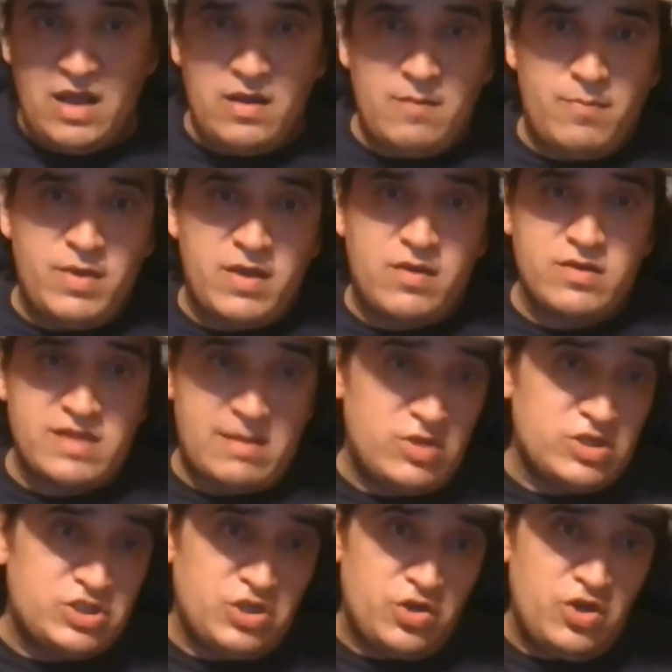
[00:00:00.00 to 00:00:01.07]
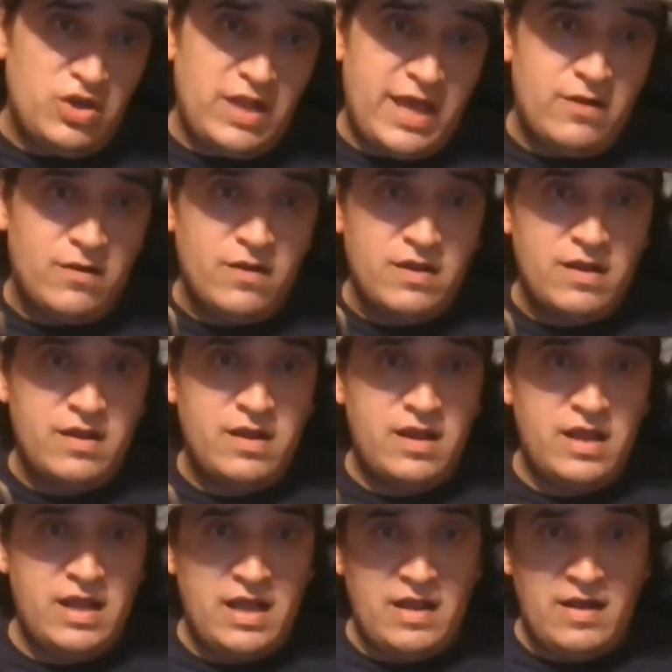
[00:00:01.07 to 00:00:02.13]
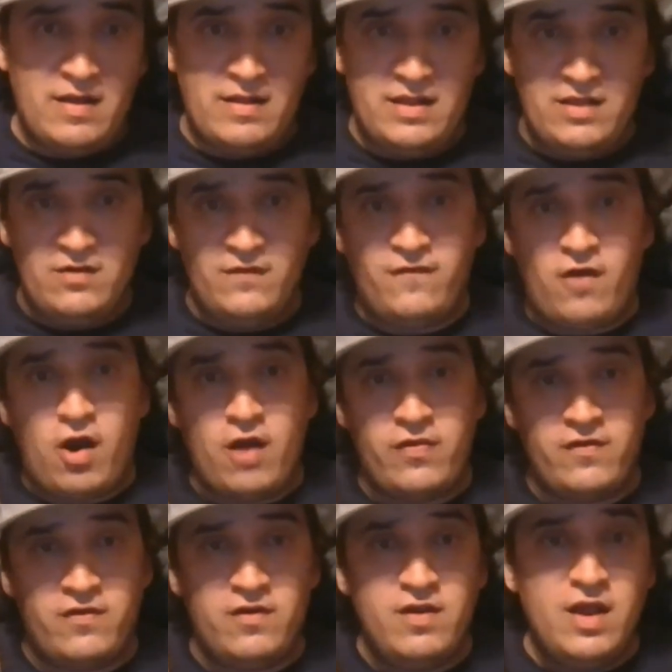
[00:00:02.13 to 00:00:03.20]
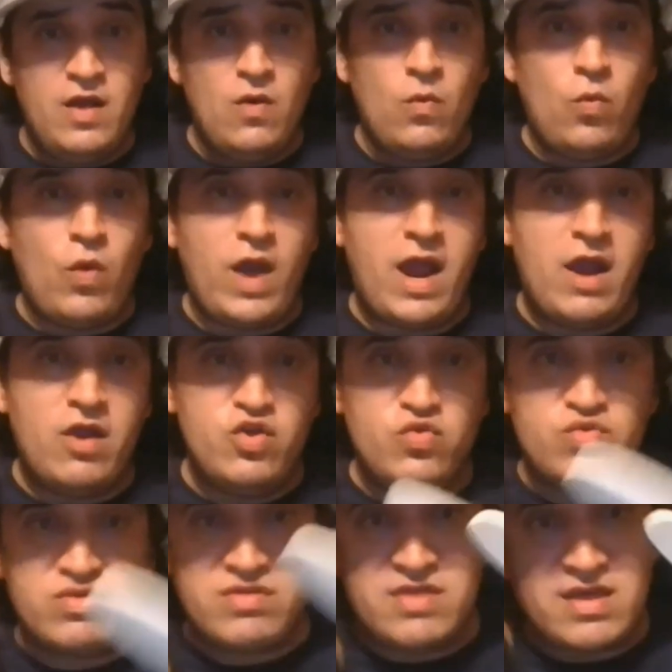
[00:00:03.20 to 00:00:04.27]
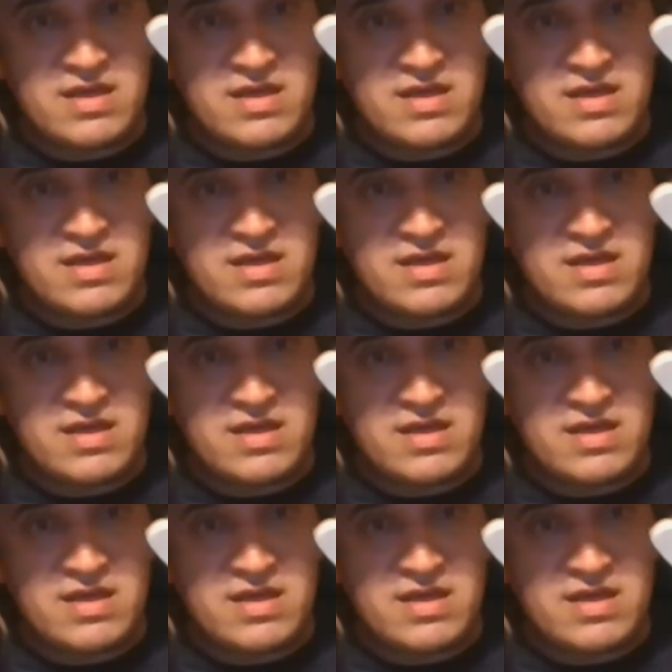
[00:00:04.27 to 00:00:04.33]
because I'm going to show you later a little farther where you stick